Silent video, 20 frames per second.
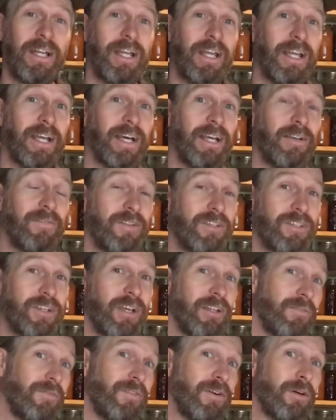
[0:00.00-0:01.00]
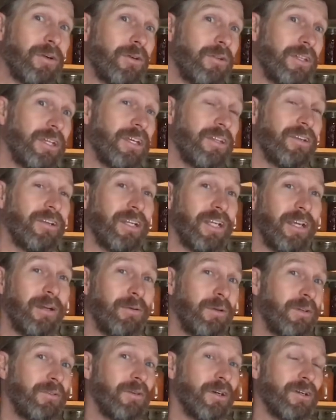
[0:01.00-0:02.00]
And if you saw the photo the other day,
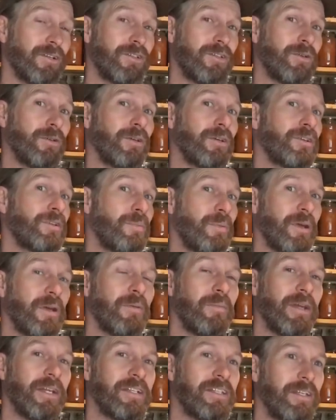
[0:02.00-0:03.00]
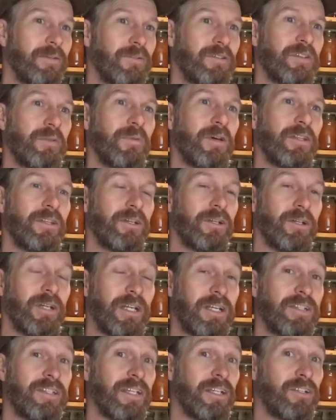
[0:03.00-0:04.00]
we also are experimenting with some other
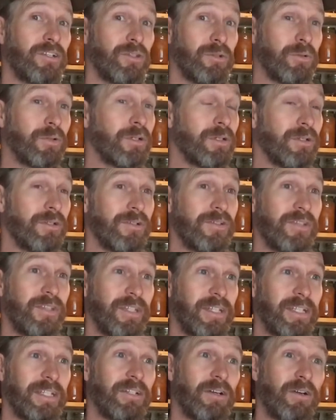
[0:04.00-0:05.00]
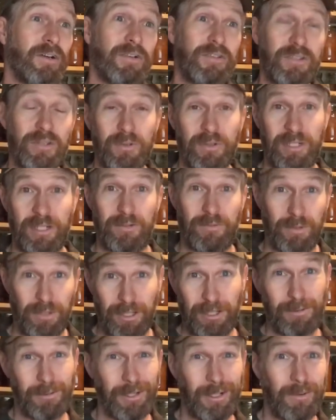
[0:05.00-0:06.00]
greens like sorrels that also did
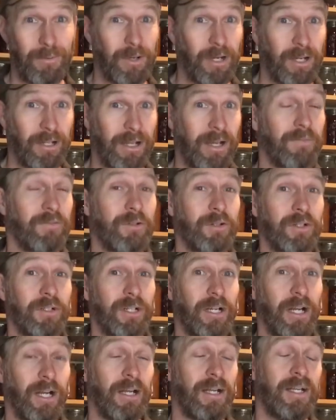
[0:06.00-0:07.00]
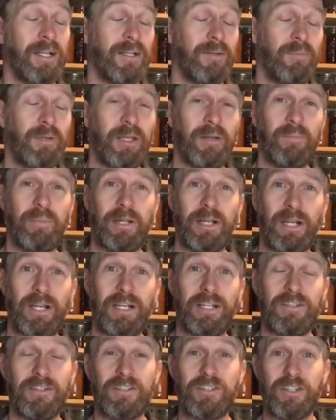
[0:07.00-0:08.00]
really, really well after being
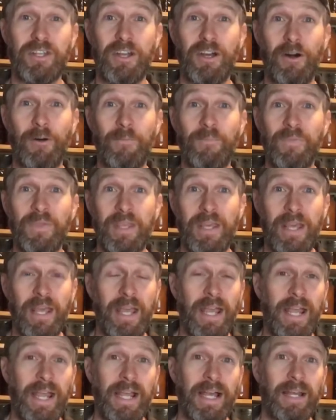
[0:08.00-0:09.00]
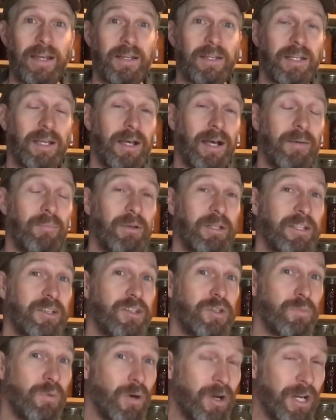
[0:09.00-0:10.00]
buried in the snow. And but
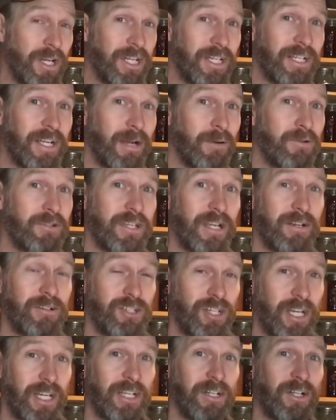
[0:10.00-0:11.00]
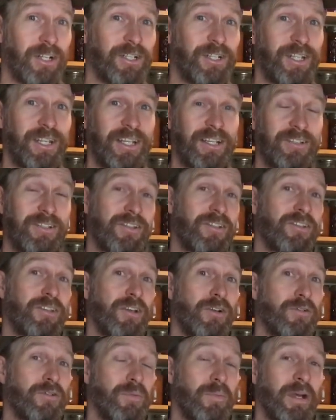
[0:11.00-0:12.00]
this morning I was out checking on things. The
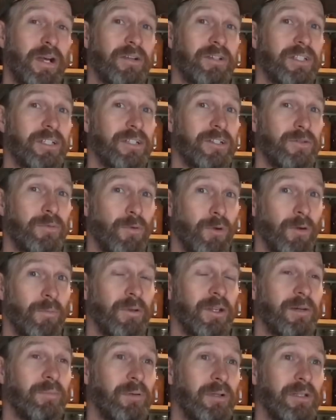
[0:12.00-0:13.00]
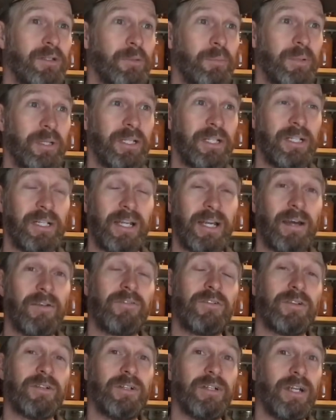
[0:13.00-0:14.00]
snow's melted, it's warmed up a little bit, and
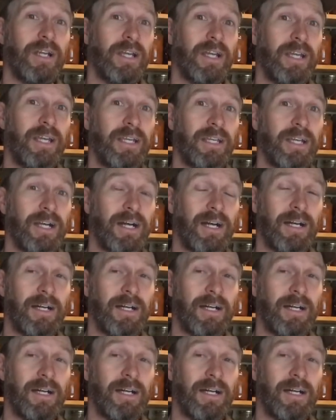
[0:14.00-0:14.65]
after a